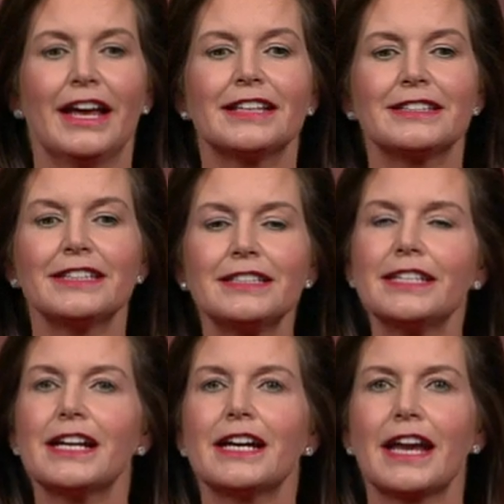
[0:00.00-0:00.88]
At
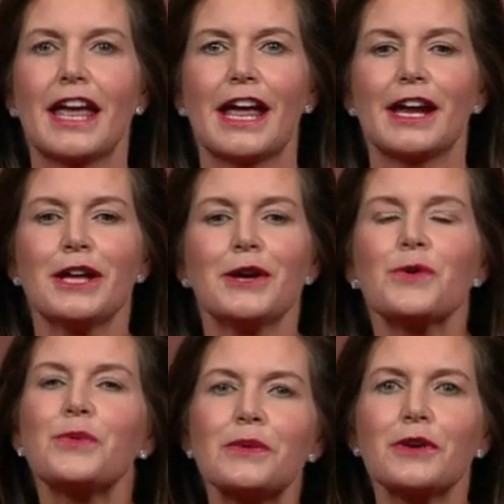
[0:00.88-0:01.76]
CTIA,
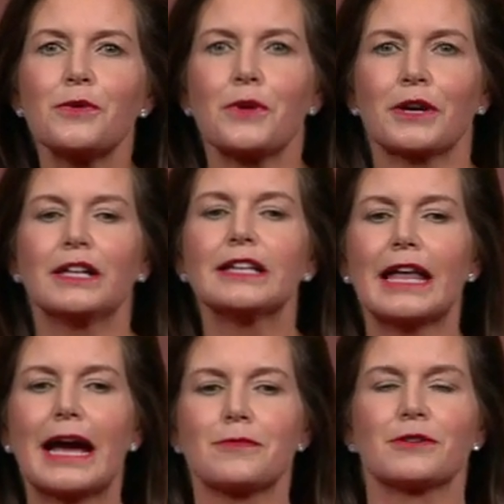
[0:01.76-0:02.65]
we want to work
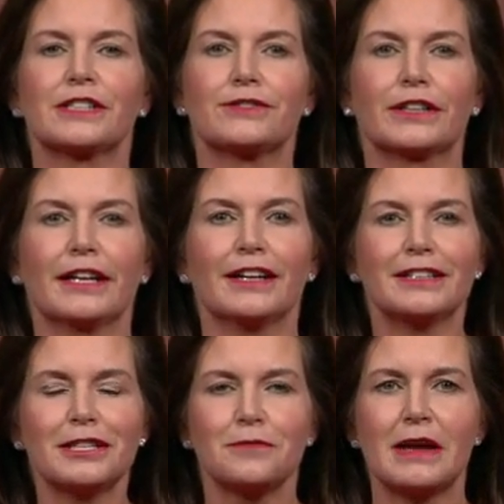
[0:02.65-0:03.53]
collaboratively
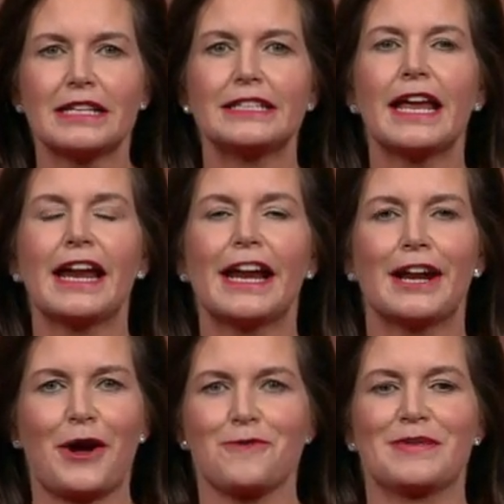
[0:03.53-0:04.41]
to
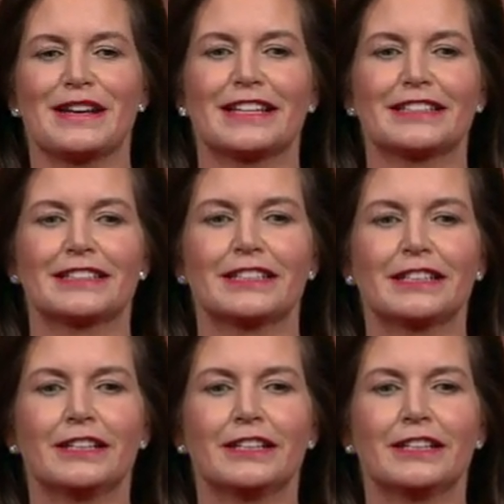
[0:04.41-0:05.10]
maintain openness.